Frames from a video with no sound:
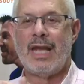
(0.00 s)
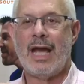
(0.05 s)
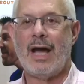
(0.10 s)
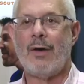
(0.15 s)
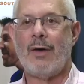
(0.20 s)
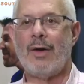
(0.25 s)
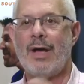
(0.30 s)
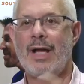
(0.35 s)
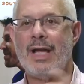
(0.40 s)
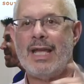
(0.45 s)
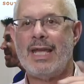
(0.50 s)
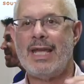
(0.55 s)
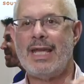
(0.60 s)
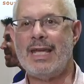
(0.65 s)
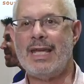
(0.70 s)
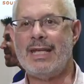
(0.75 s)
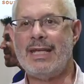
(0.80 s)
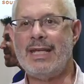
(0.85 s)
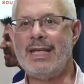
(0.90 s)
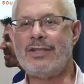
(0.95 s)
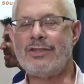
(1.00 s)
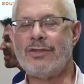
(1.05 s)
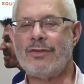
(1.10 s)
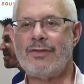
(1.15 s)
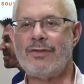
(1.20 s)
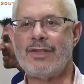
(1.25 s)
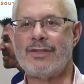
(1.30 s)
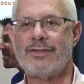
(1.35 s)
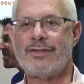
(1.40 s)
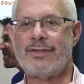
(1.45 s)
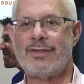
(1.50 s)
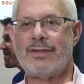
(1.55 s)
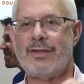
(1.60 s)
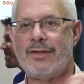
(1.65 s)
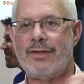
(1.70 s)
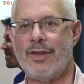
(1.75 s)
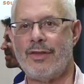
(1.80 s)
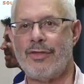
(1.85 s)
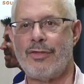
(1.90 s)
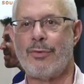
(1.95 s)
Now, in each of this,
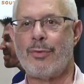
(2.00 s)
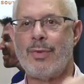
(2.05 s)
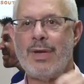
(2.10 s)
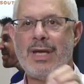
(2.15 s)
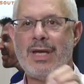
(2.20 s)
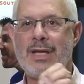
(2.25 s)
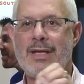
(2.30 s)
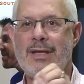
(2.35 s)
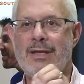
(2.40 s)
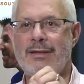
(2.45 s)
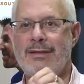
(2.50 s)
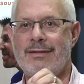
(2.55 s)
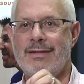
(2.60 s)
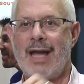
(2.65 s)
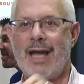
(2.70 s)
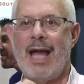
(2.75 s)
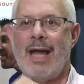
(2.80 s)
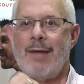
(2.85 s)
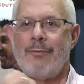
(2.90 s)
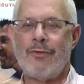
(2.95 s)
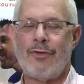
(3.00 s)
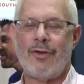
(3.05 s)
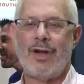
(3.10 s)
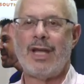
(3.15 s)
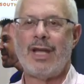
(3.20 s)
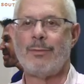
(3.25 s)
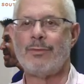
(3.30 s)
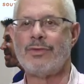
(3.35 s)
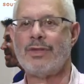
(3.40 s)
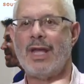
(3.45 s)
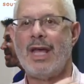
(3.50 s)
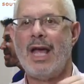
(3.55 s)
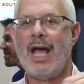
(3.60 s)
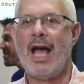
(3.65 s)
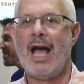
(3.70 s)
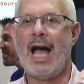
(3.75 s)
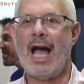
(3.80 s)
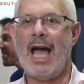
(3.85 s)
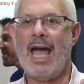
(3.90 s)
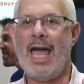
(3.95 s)
the three time frames,
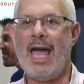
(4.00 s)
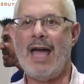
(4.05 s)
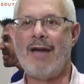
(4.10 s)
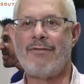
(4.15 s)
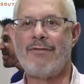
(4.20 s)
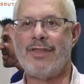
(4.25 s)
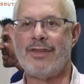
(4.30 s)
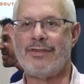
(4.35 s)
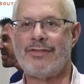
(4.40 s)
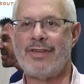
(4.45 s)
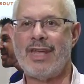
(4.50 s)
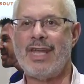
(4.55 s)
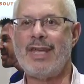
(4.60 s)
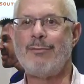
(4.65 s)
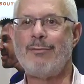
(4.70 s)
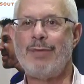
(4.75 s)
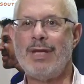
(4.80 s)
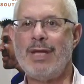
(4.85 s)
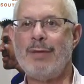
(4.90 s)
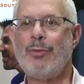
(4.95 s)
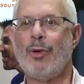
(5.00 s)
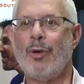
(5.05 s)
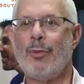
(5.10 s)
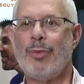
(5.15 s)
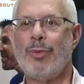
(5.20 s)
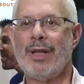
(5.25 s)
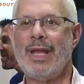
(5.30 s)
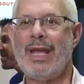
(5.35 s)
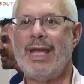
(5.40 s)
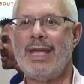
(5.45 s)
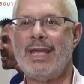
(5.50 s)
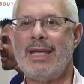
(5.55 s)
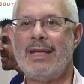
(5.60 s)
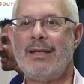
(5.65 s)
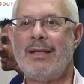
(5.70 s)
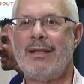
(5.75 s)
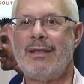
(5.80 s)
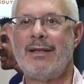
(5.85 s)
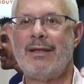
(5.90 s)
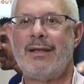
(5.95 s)
I have the same people playing